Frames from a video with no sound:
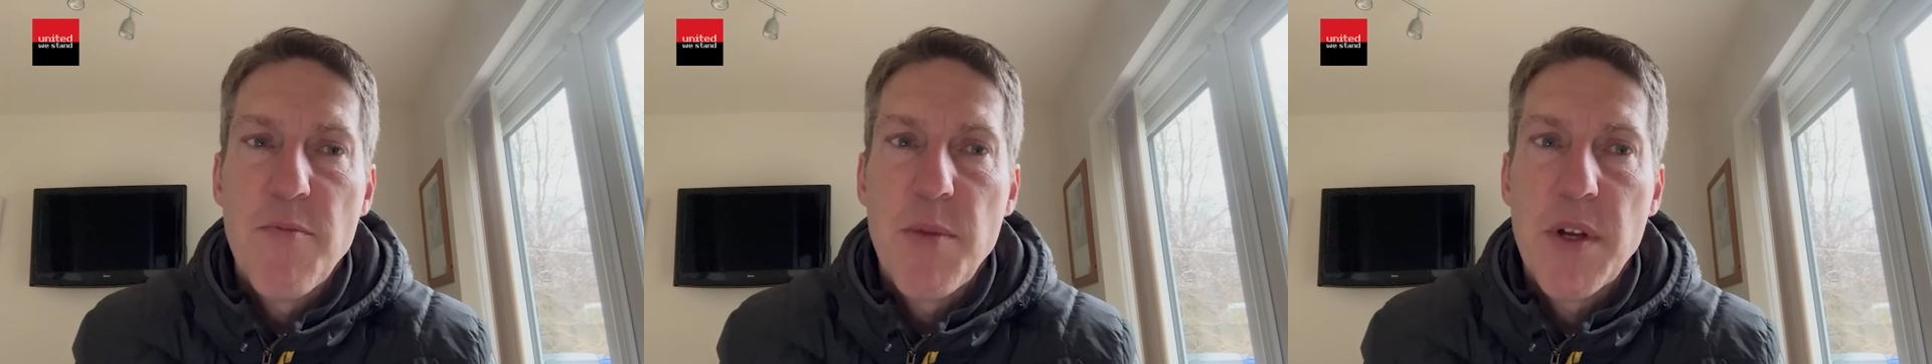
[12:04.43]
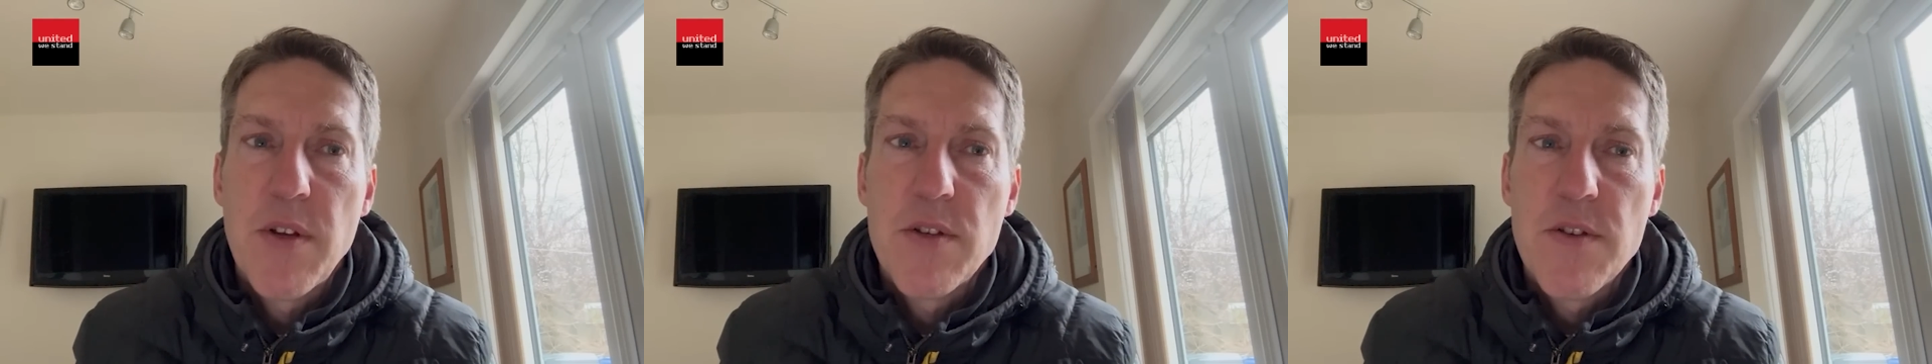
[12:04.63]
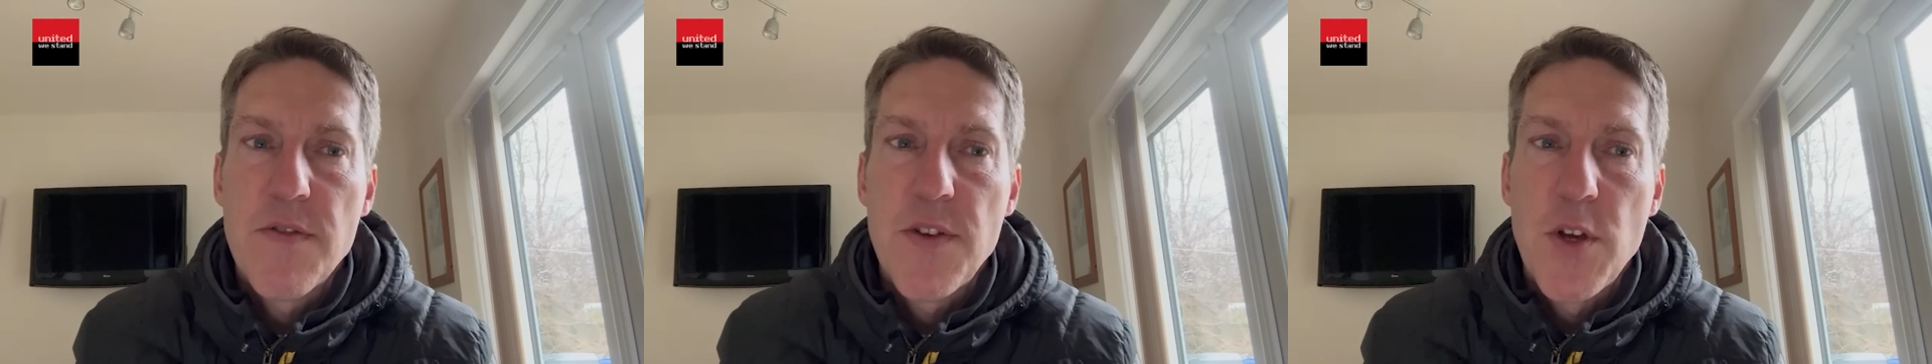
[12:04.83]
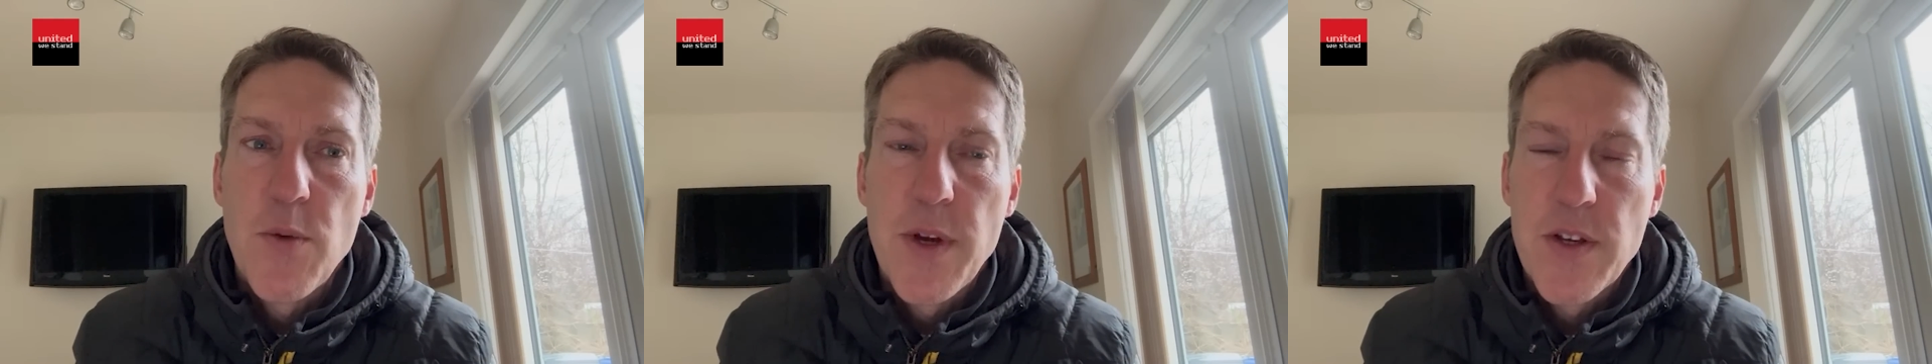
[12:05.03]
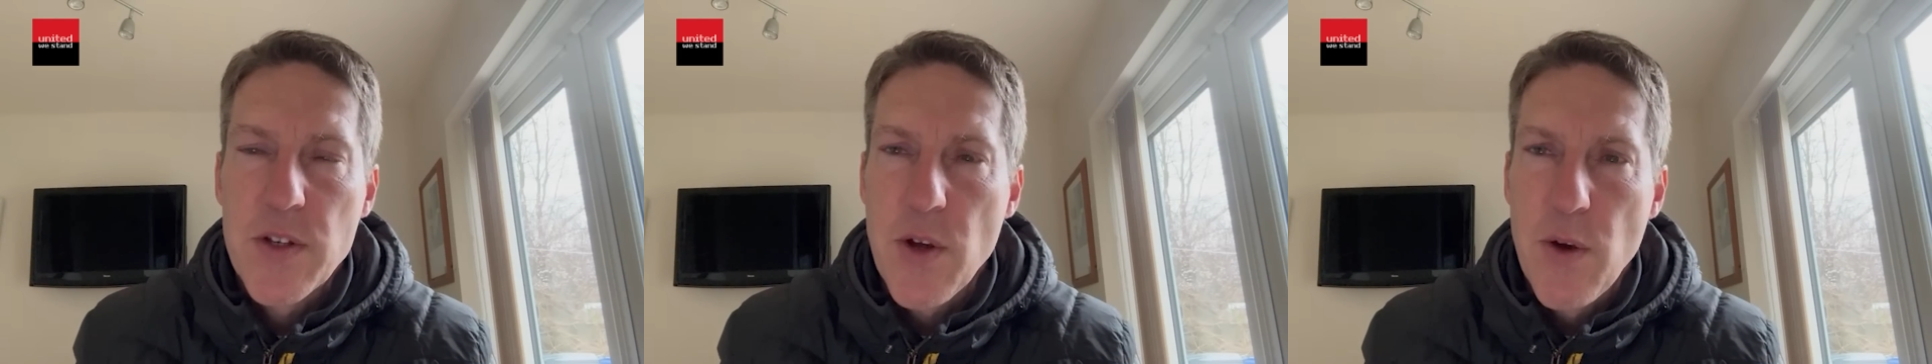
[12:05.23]
because a few
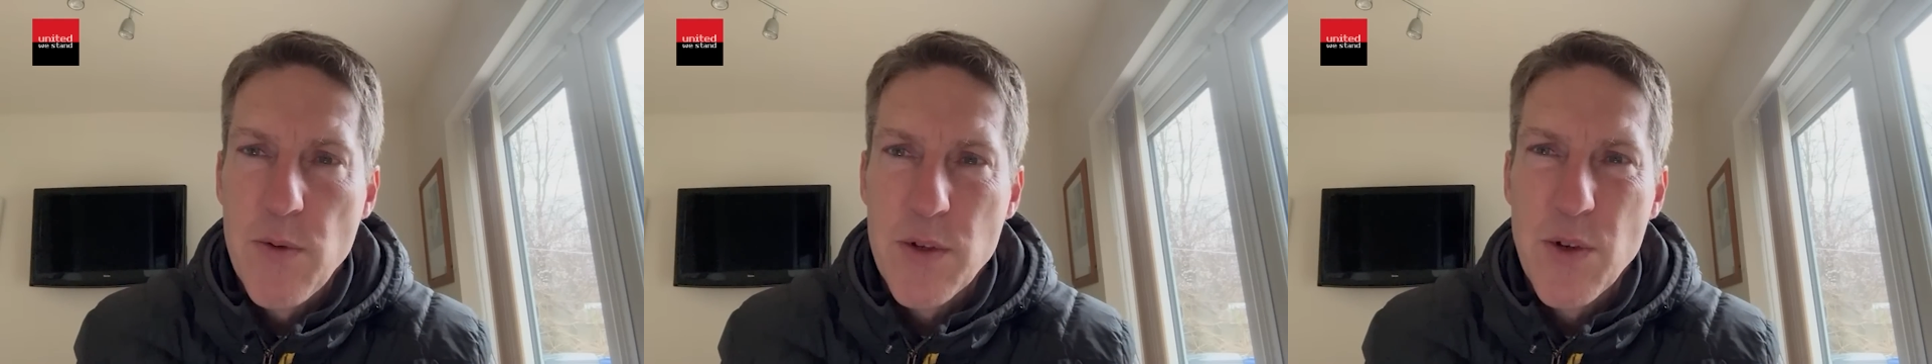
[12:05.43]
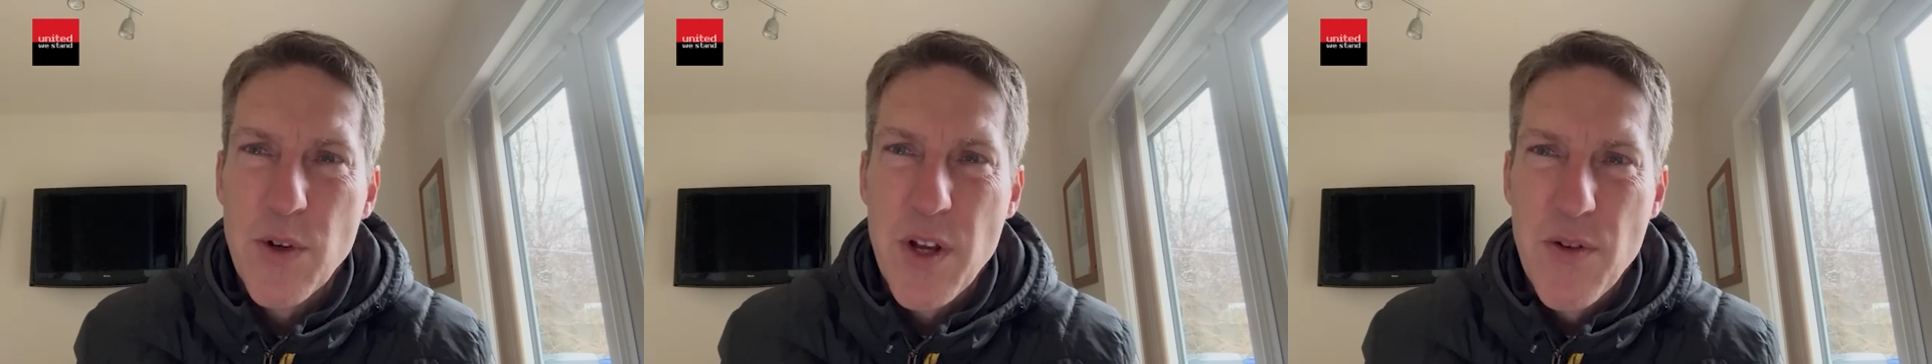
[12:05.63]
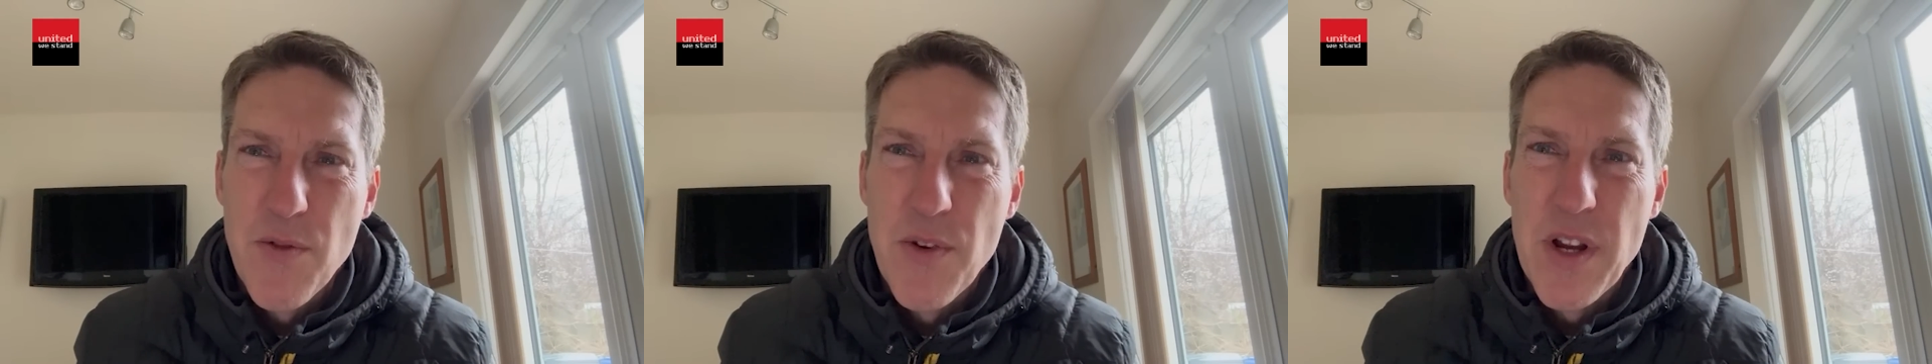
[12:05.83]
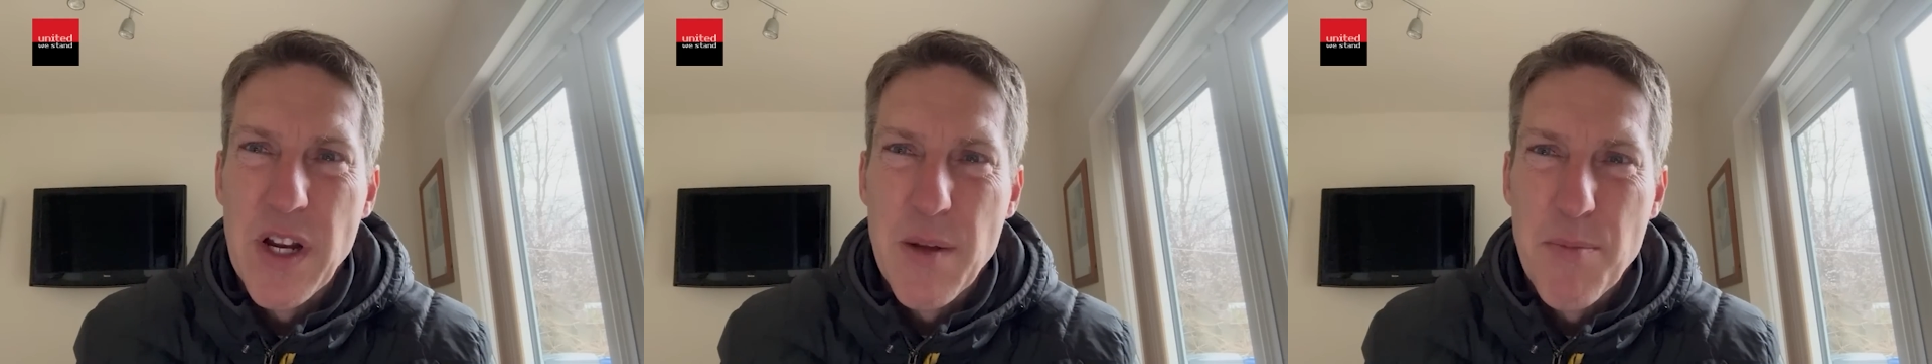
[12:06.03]
weeks ago it was looking really